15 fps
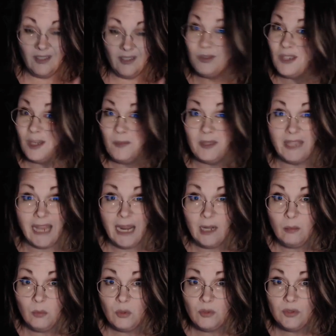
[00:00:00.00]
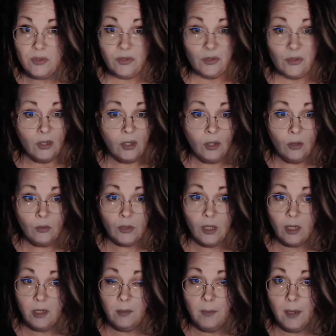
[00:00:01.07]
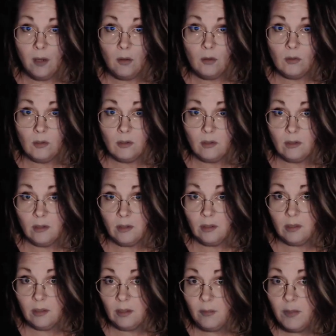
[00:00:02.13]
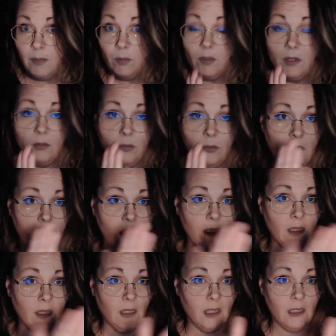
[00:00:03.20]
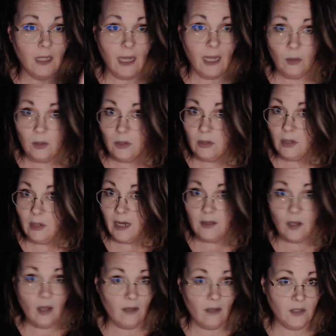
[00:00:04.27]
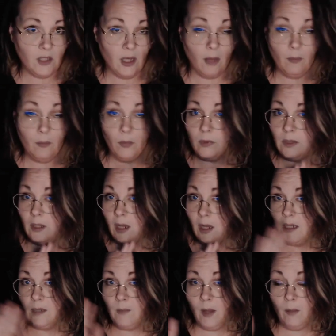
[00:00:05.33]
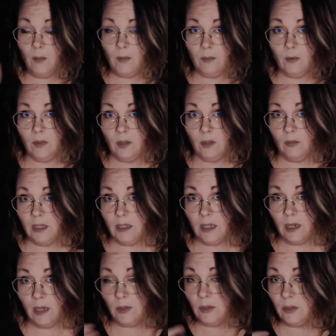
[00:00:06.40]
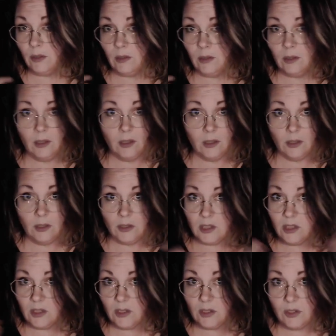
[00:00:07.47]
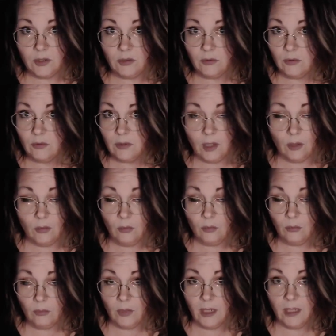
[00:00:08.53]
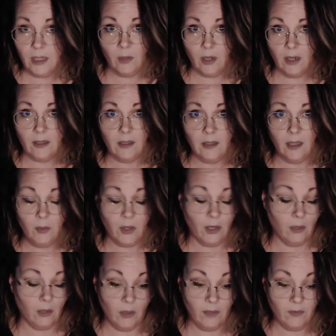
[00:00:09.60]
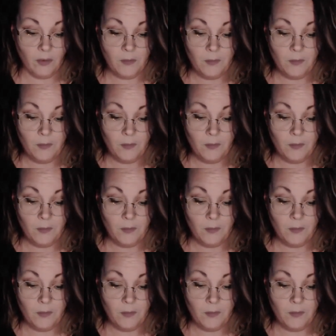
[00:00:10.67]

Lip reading: We're talking about the animals. We're talking about the people that we encounter at the coffee shop. We're talking about people that we encounter just, anywhere, at the library, wherever.